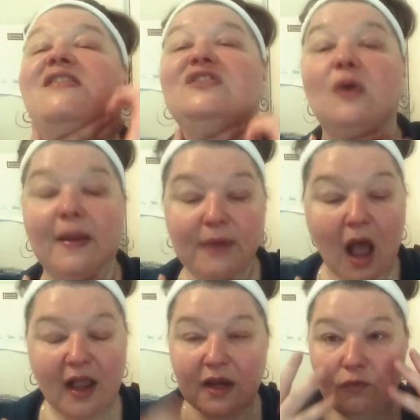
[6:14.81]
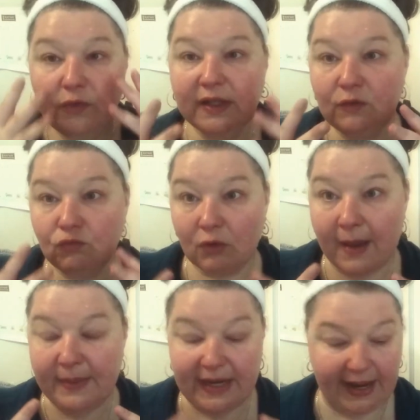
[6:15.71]
So I'm not going to really
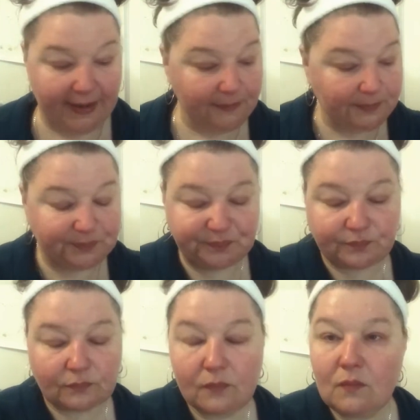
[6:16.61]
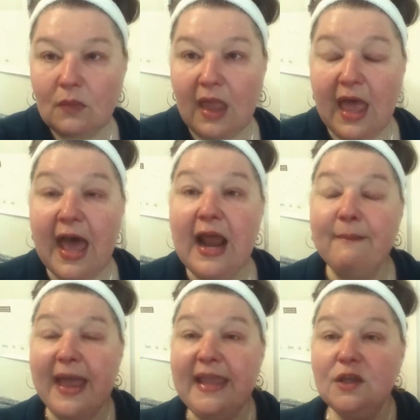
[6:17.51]
rub it in. And I
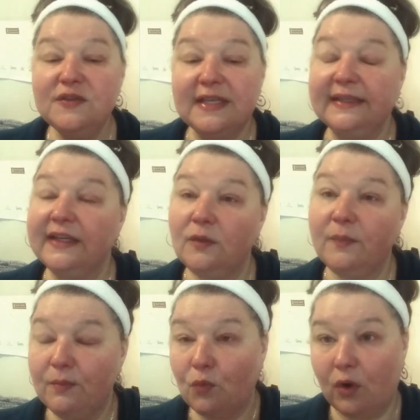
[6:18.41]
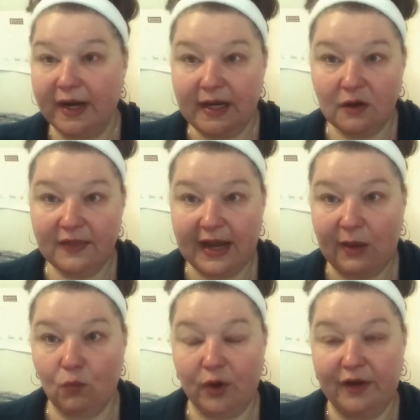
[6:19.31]
might use a little bit more here than
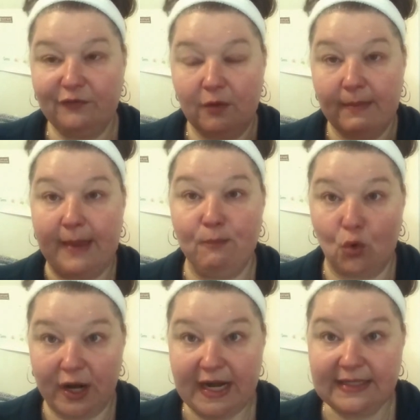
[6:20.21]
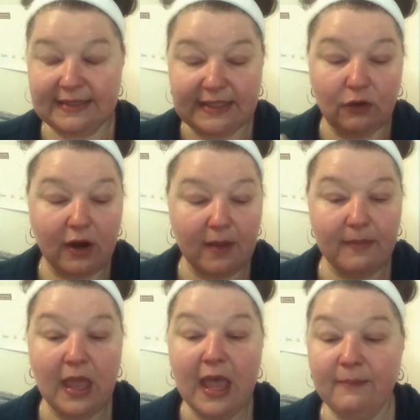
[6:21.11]
I would for my morning
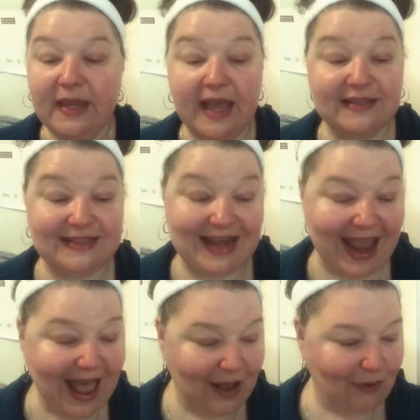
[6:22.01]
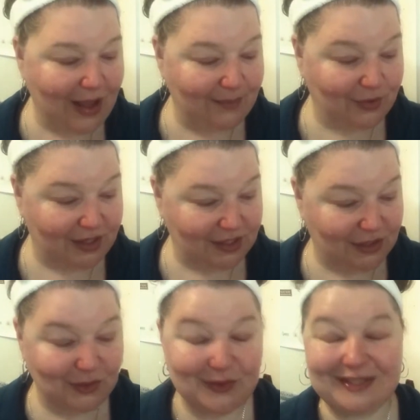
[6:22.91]
serum because now I'm going to
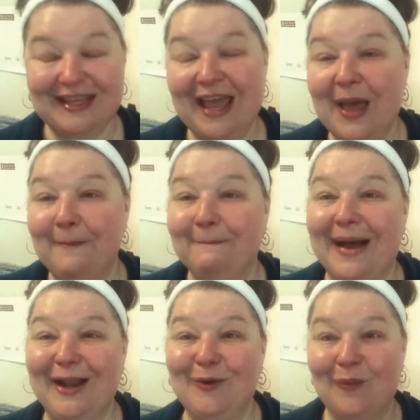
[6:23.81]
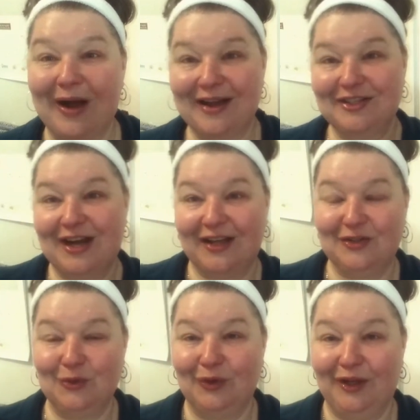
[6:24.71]
use my Gua Sha
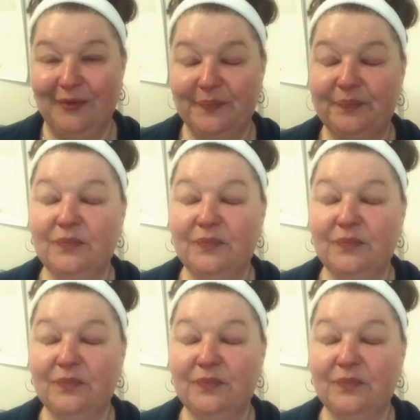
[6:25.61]
tool.